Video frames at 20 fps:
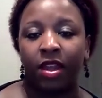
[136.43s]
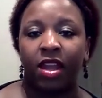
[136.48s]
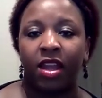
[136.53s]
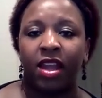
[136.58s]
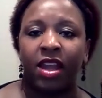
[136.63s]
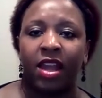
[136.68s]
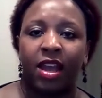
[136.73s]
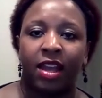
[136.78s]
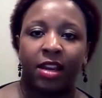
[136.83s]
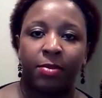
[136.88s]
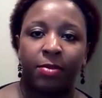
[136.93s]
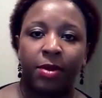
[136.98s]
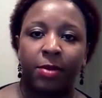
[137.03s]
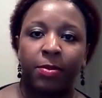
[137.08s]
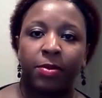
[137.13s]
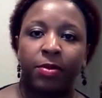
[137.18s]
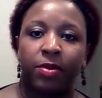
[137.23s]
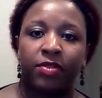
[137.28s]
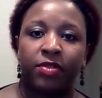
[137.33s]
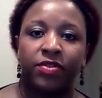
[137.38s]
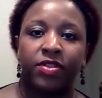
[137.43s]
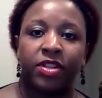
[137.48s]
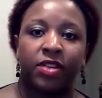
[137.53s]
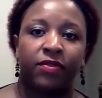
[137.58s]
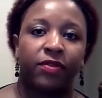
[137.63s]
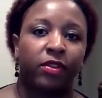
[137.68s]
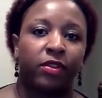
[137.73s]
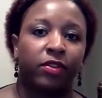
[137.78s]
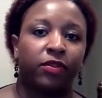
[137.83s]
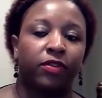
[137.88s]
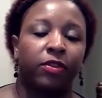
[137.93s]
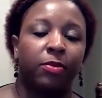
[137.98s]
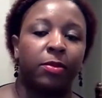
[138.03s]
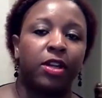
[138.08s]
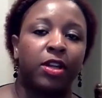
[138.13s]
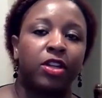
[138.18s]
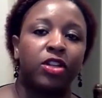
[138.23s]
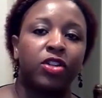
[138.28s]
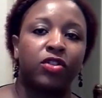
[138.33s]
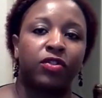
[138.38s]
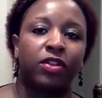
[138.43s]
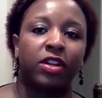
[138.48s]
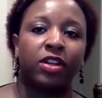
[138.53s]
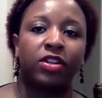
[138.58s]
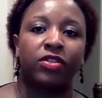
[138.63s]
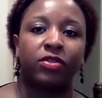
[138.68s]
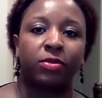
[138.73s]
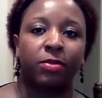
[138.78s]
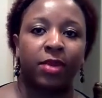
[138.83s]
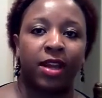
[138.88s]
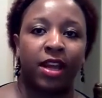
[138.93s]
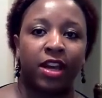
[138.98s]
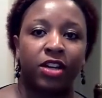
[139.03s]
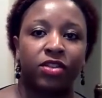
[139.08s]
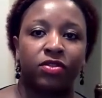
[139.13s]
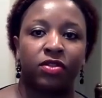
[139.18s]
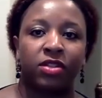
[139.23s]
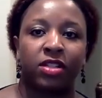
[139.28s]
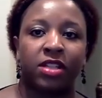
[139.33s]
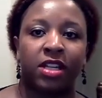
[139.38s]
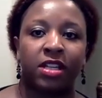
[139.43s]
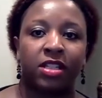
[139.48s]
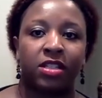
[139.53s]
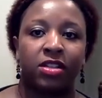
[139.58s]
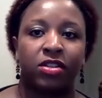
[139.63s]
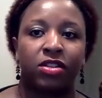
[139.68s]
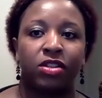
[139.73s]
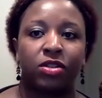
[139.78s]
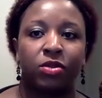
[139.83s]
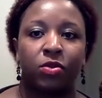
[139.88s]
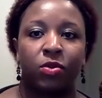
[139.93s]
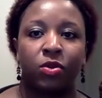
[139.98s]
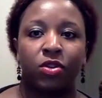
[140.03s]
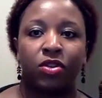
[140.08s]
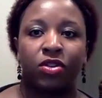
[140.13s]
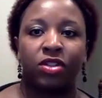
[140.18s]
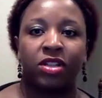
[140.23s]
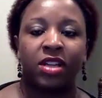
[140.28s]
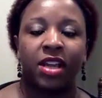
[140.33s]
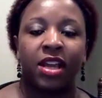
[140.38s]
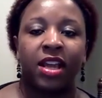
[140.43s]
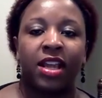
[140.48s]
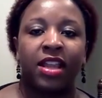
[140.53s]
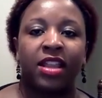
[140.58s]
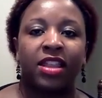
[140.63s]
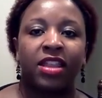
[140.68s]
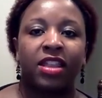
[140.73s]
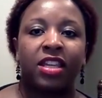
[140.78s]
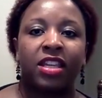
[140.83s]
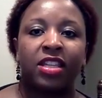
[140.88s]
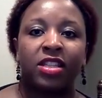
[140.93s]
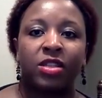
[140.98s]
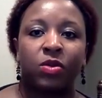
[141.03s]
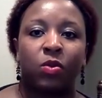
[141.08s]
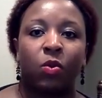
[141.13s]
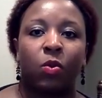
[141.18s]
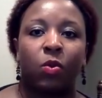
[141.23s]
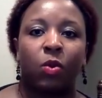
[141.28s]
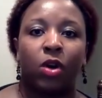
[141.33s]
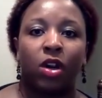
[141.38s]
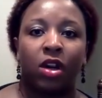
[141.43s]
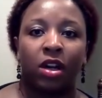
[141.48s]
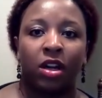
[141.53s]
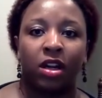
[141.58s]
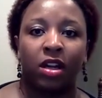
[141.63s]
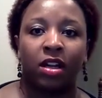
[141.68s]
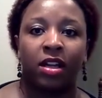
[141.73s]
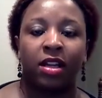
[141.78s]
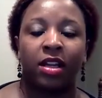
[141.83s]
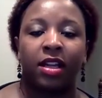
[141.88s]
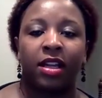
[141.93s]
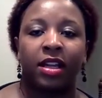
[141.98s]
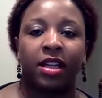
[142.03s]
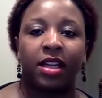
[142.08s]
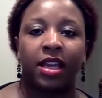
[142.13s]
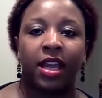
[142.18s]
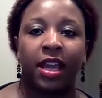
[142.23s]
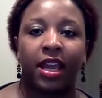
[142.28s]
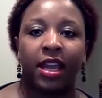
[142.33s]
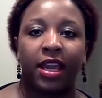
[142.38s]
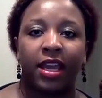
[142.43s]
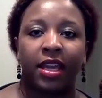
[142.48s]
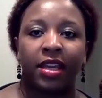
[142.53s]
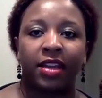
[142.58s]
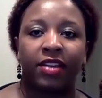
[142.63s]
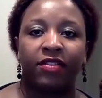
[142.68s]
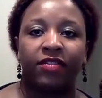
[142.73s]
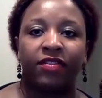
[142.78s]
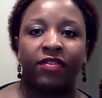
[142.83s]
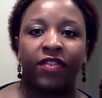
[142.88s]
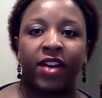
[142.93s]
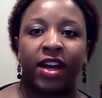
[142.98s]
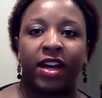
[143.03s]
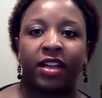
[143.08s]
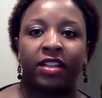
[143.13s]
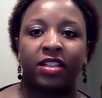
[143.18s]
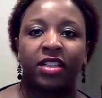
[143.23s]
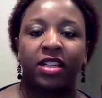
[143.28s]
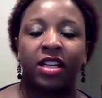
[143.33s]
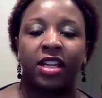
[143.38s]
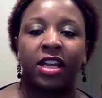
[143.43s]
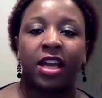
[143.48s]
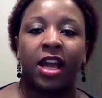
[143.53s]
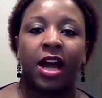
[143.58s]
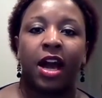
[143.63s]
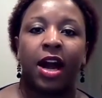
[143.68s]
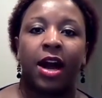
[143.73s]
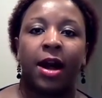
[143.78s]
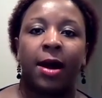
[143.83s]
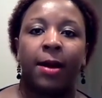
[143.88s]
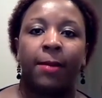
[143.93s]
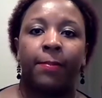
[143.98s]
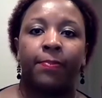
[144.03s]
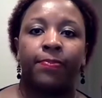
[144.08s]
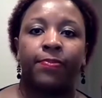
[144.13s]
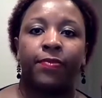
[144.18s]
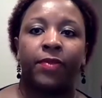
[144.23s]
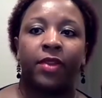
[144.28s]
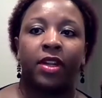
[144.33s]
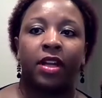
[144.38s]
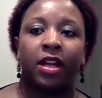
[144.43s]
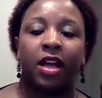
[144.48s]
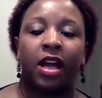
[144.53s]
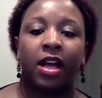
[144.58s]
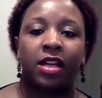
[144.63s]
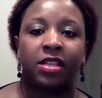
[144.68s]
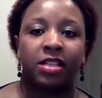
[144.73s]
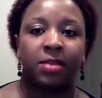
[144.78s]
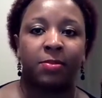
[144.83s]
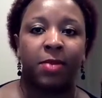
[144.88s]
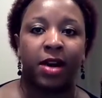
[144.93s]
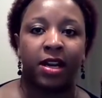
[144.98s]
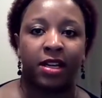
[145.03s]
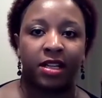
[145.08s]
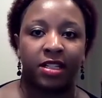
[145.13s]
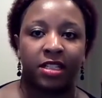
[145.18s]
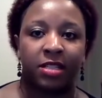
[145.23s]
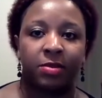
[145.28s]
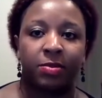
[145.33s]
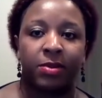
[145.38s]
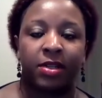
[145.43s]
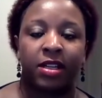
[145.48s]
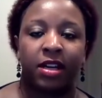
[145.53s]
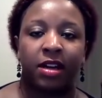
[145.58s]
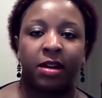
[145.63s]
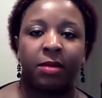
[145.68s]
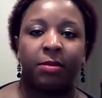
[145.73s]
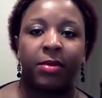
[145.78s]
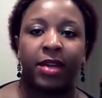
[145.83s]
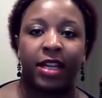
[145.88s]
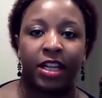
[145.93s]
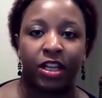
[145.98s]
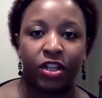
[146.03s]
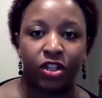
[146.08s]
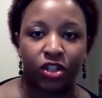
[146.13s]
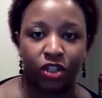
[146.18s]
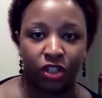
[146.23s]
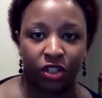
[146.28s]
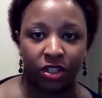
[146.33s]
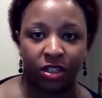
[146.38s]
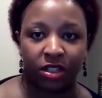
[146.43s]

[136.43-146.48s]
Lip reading: And in people who have suffered from injuries, from gastrointestinal disorders, this work can in fact cause the body to become injured.